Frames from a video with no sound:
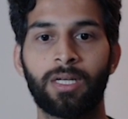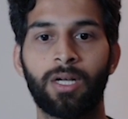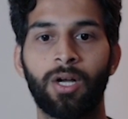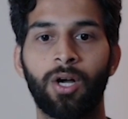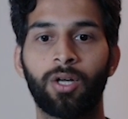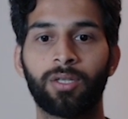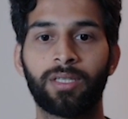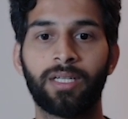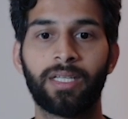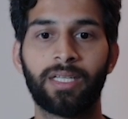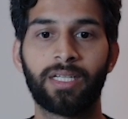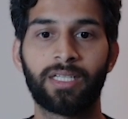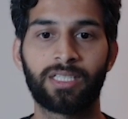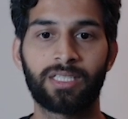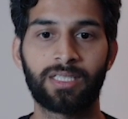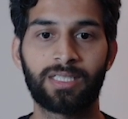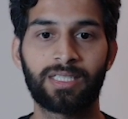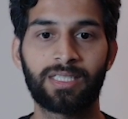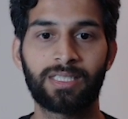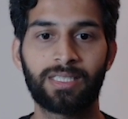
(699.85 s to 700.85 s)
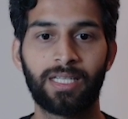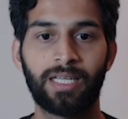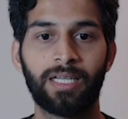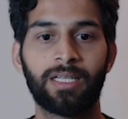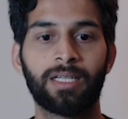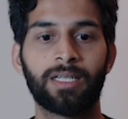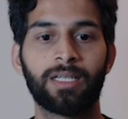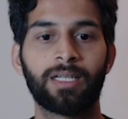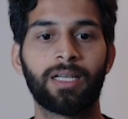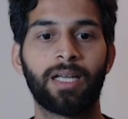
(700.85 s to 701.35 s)
authentication
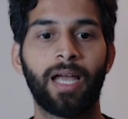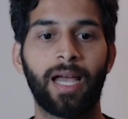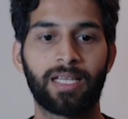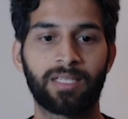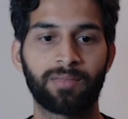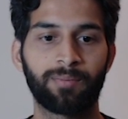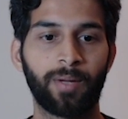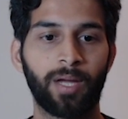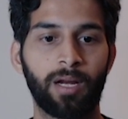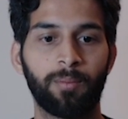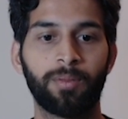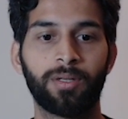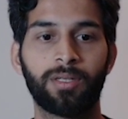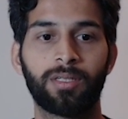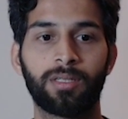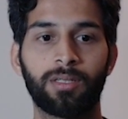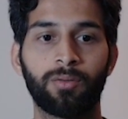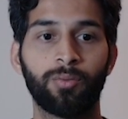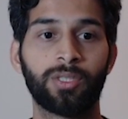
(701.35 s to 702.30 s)
state as parameter,